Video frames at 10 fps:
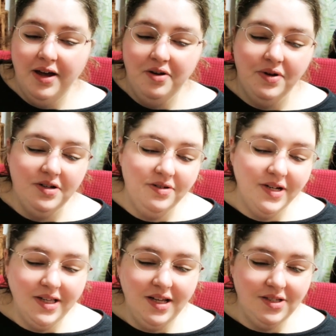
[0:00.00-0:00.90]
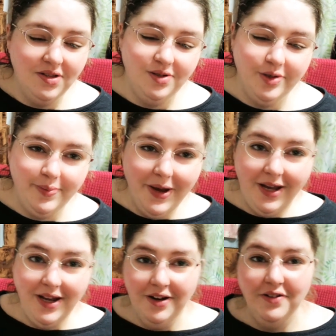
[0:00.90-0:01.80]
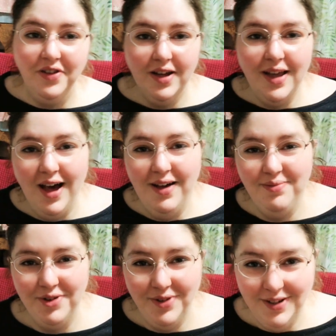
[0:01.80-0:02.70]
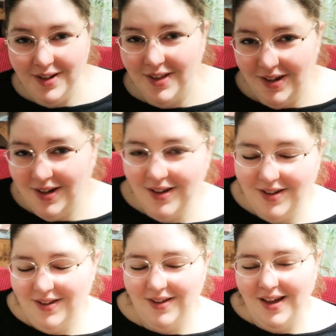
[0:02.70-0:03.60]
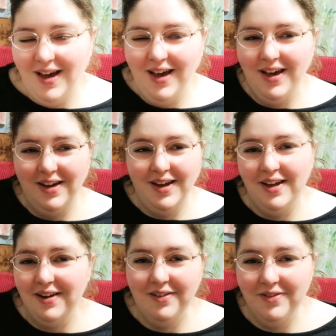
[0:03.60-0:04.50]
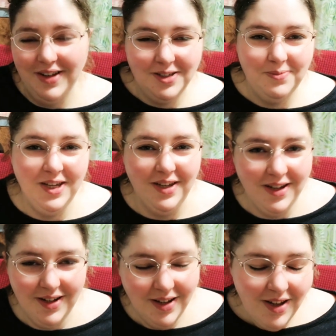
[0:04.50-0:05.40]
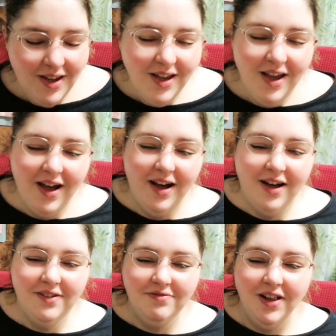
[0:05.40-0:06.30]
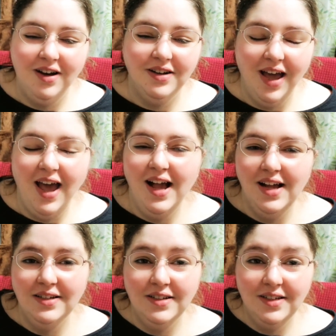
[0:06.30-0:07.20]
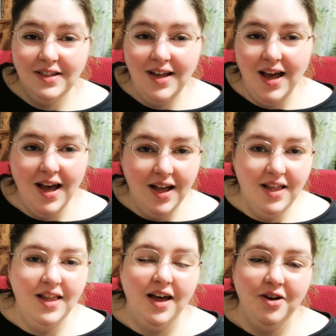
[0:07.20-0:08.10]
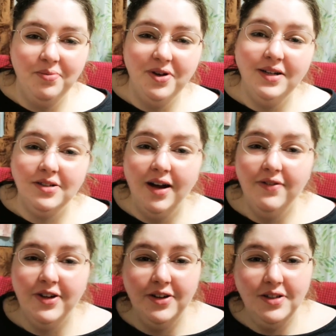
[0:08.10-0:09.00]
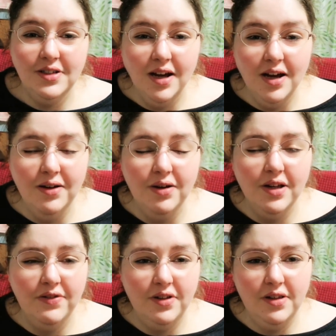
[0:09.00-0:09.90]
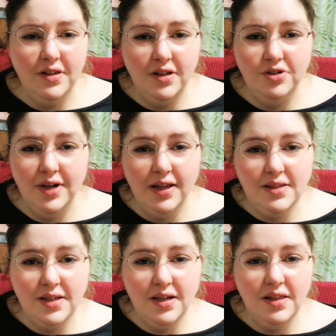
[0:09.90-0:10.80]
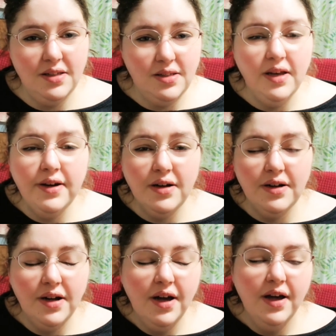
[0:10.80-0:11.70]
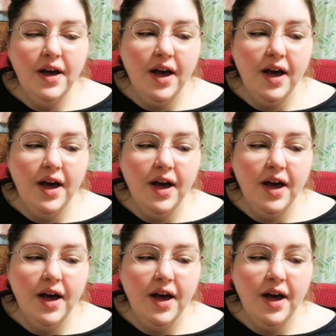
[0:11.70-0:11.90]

I don't want to do anything, so this was my kind of like, I'm doing nothing. Hi again, it's me vlog. And yeah, I hope you guys are having a good time. Did you get sick this year?